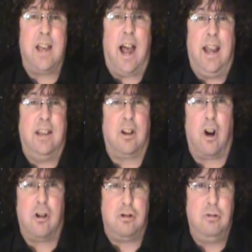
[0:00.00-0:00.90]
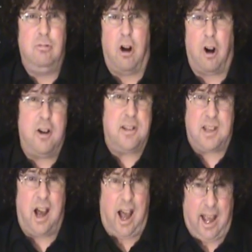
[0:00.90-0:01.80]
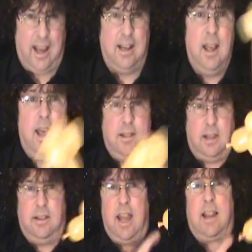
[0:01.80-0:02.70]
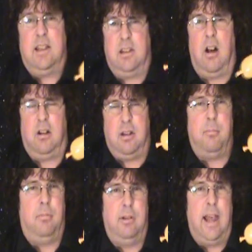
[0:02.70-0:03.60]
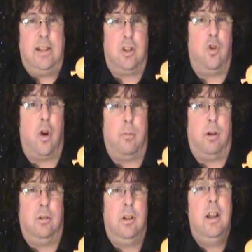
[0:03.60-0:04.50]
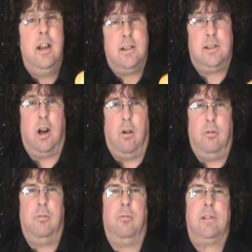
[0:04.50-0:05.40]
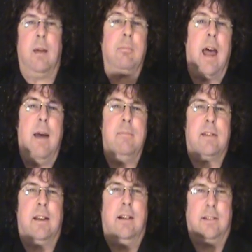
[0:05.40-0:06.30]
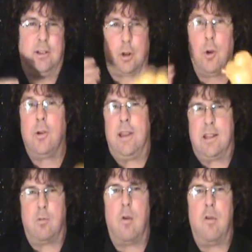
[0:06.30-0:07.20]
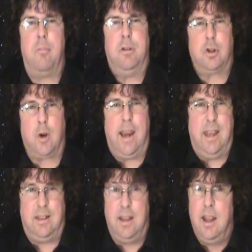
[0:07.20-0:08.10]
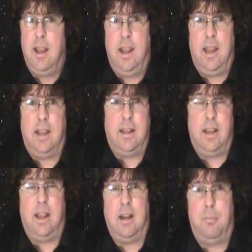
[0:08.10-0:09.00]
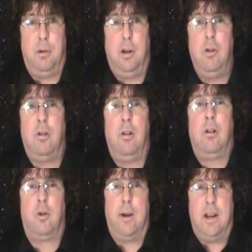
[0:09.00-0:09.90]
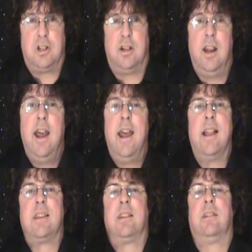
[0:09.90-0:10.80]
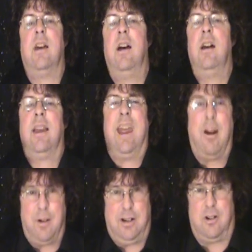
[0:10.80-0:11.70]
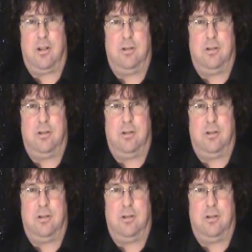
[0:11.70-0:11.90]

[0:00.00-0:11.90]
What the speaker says: eye, in a cartoon artist's eye, the neck is long, the legs are normal. So, sometimes the truth is what we portray in a balloon creation. It's the character.